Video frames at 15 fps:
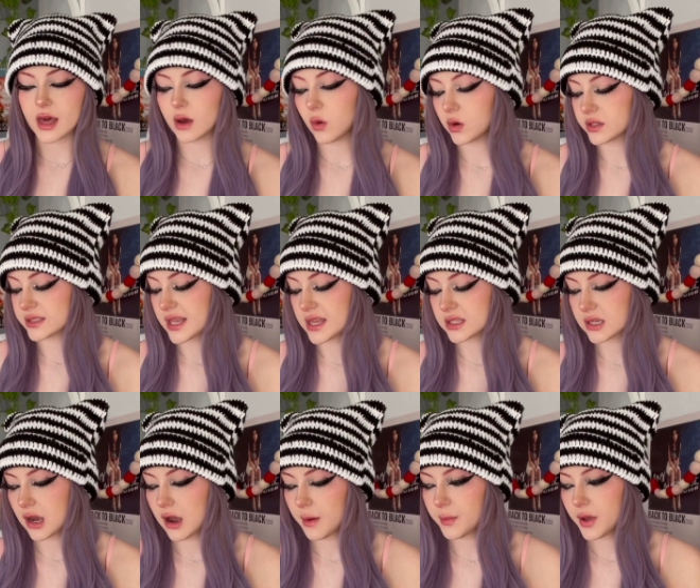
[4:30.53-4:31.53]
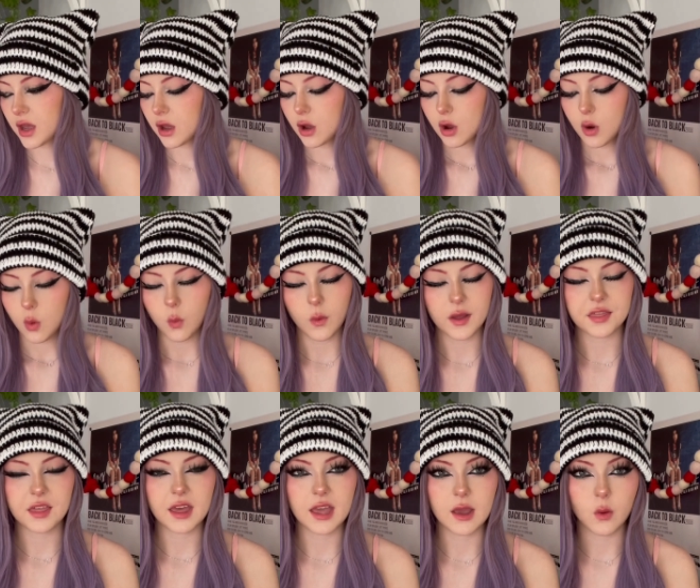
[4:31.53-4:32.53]
corset top with
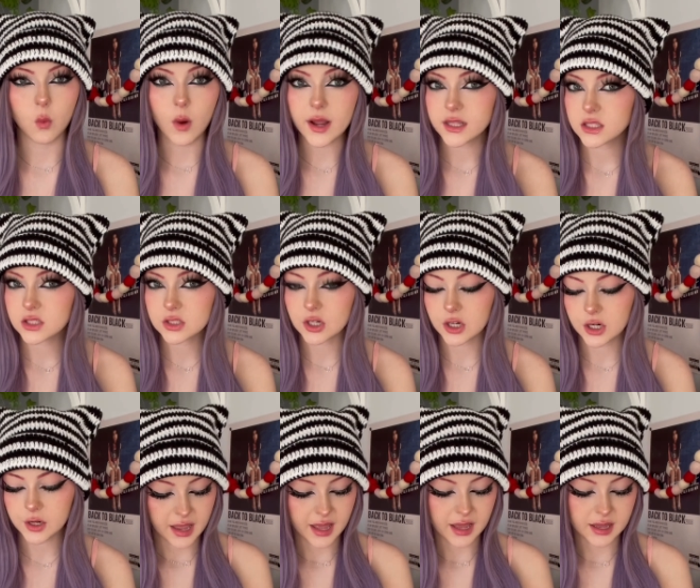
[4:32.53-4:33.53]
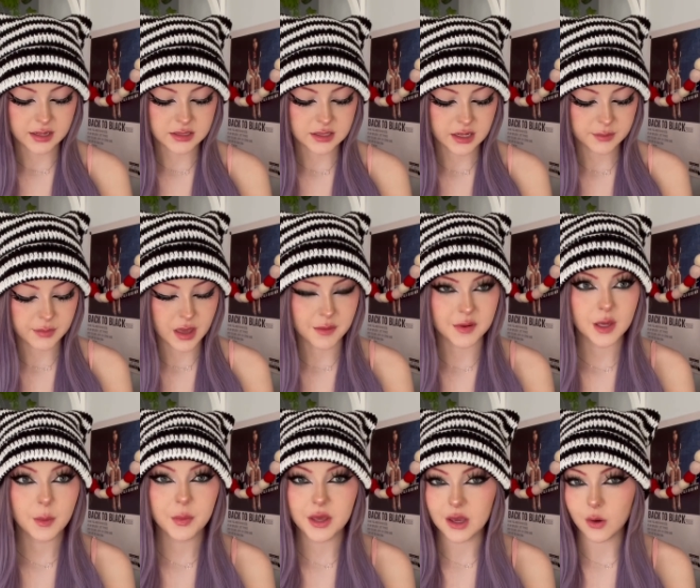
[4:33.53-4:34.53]
a white skirt and maybe a
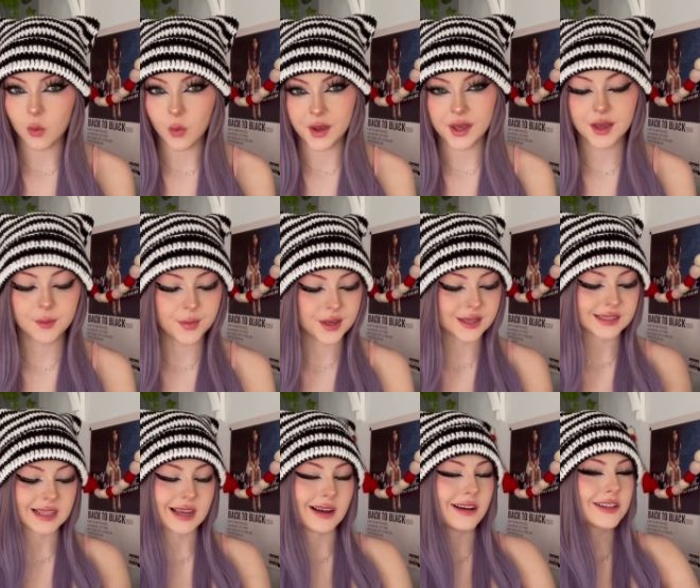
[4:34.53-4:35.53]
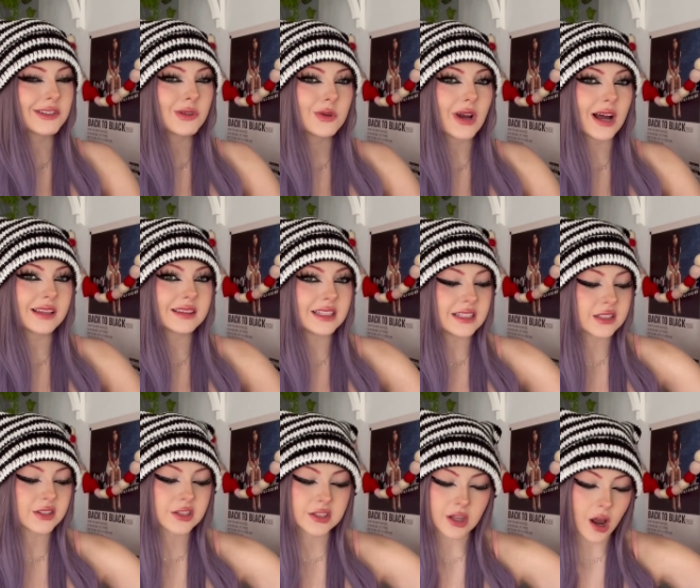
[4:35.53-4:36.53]
pink wig because I also got these
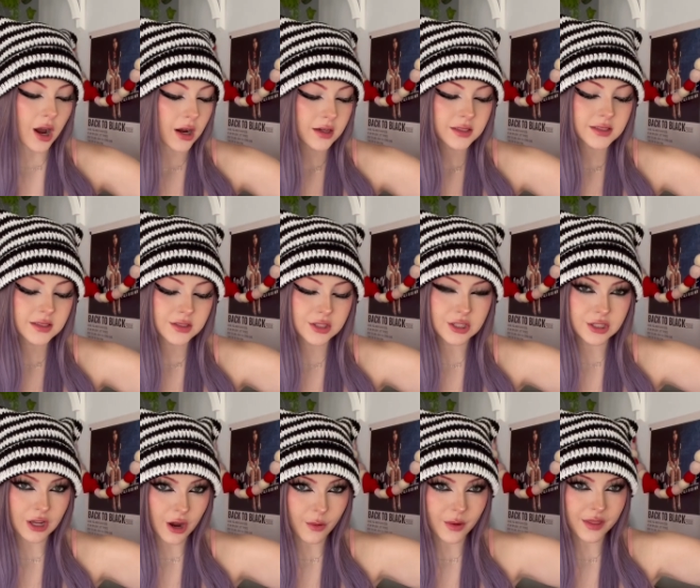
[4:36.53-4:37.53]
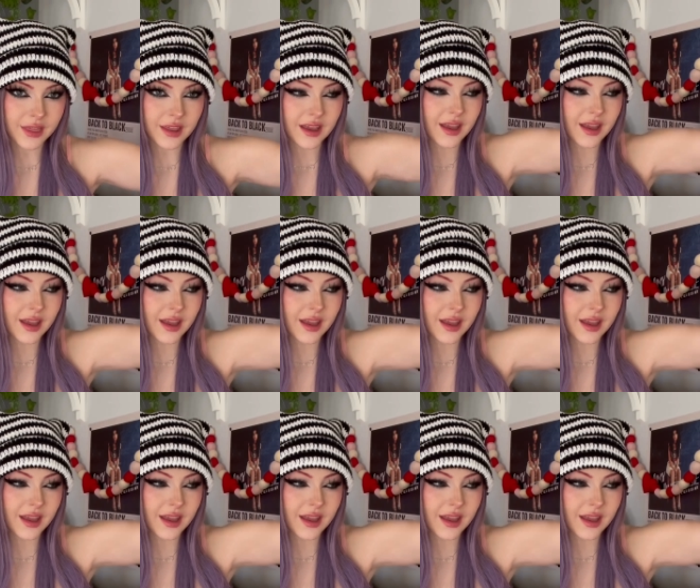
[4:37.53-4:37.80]
socks to go with it.